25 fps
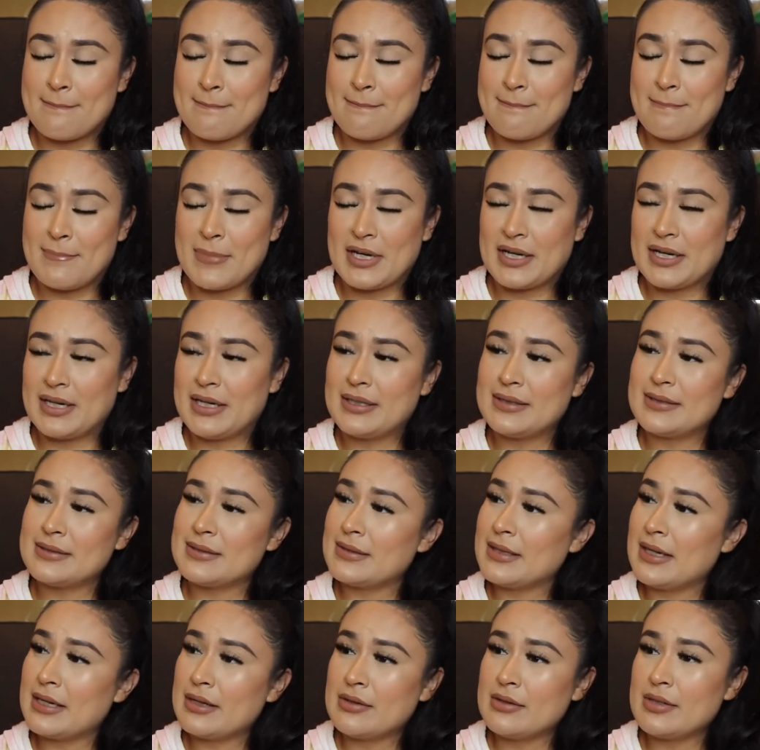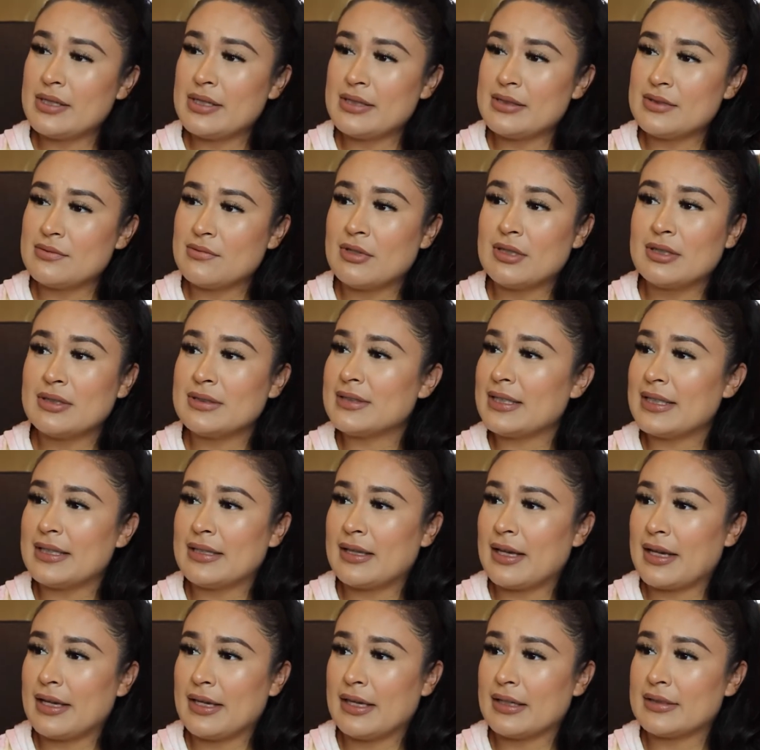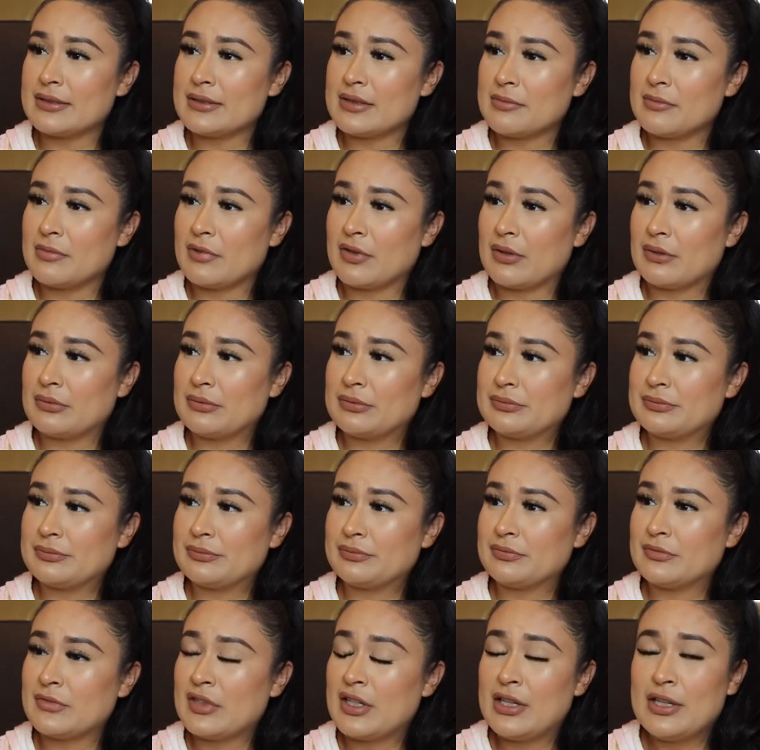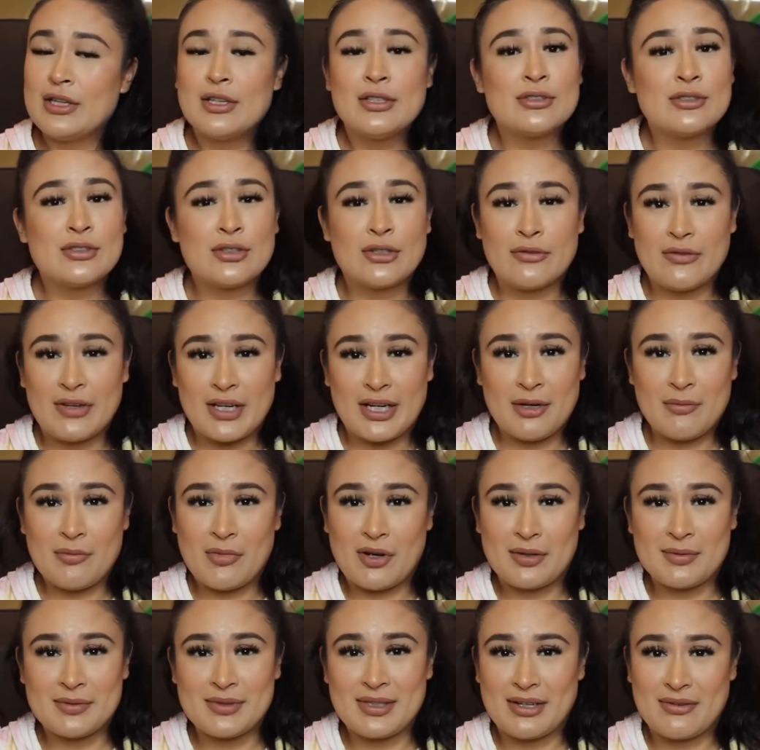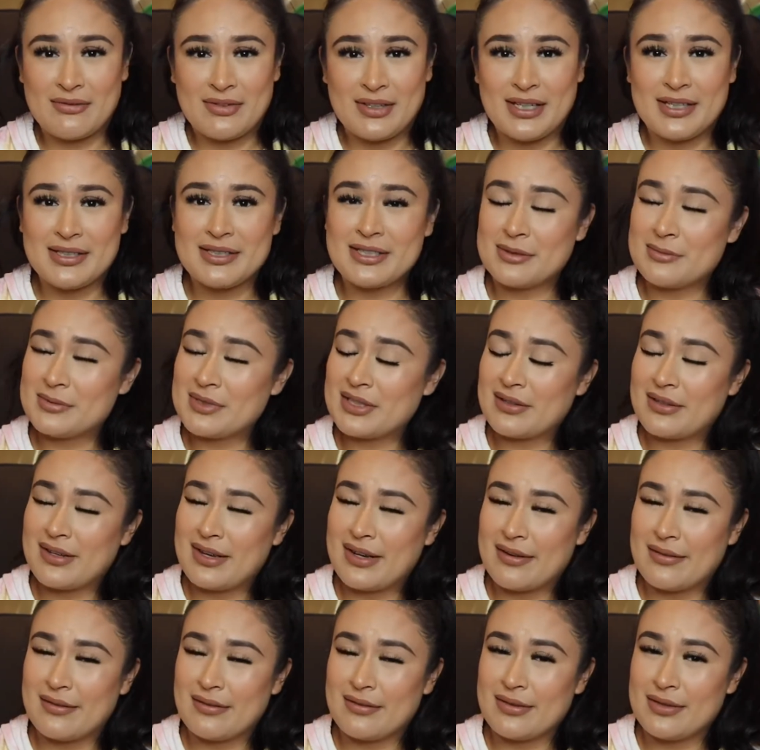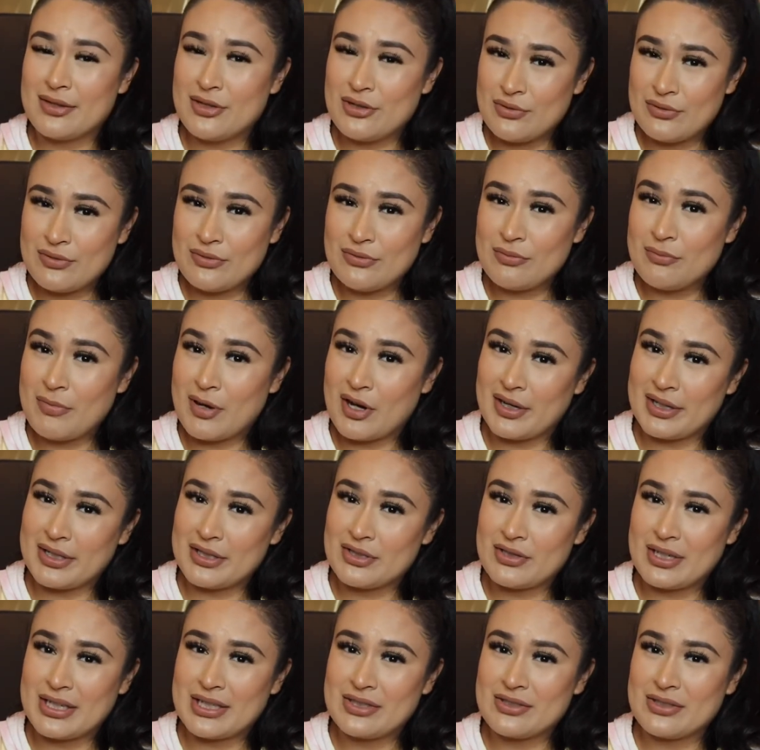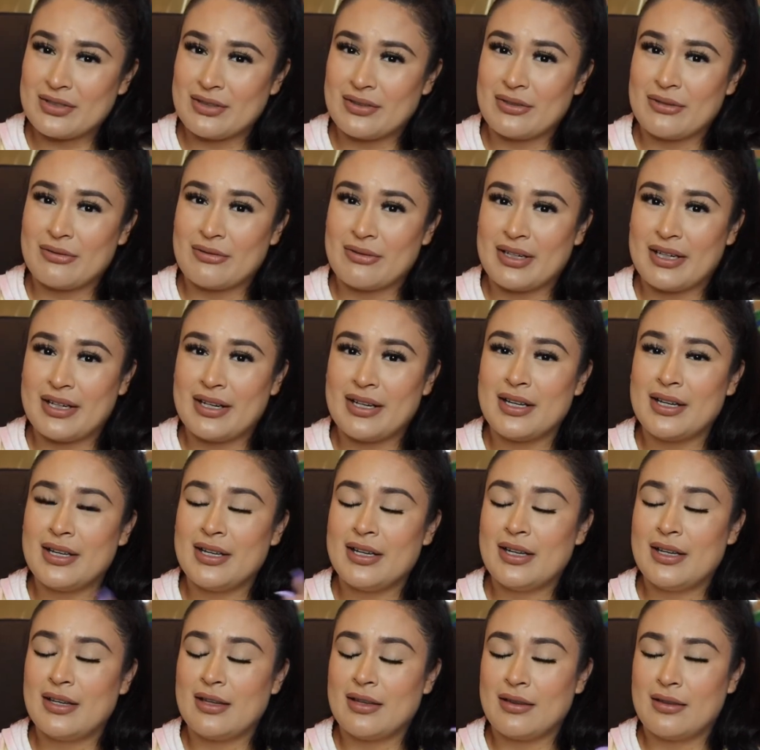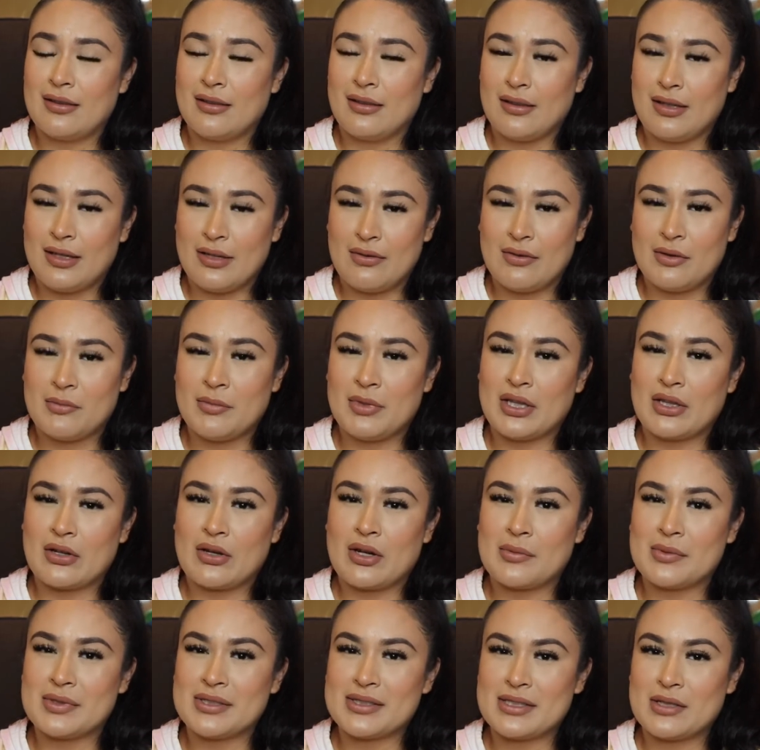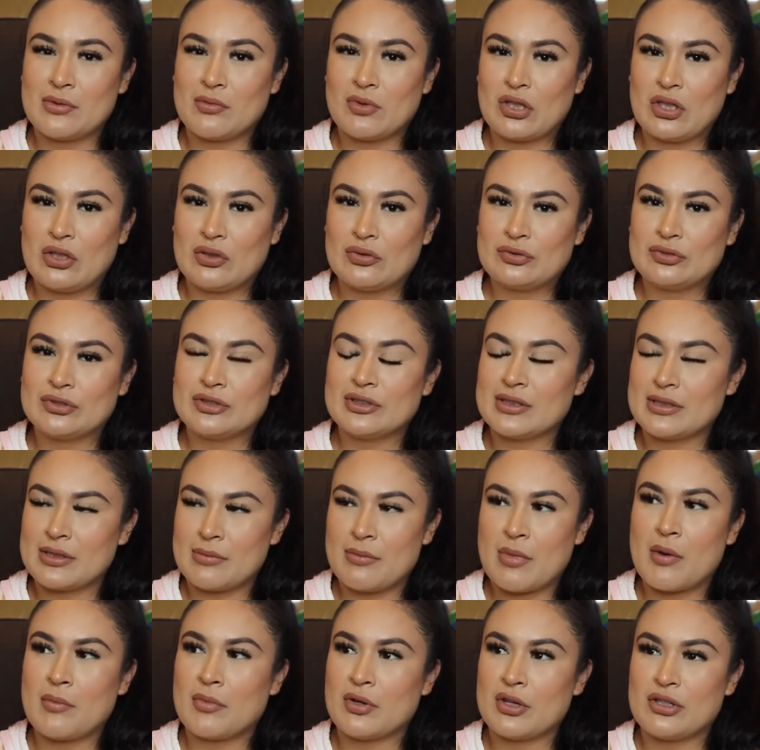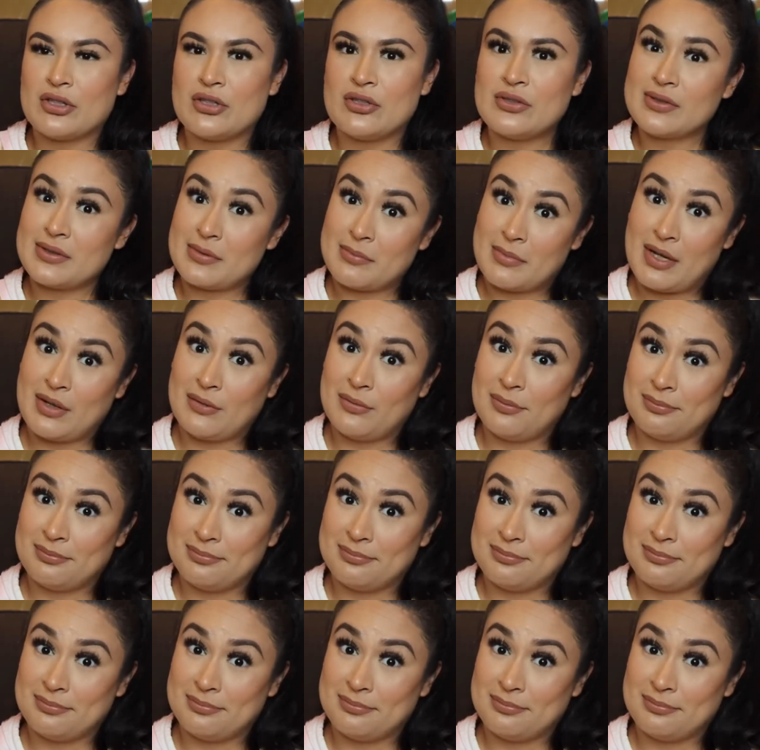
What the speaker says: but it's not going as well as I'd like it to go. So if any moms have any tips on how you potty train your little one, leave them in the comments down below, because the mama could use some help.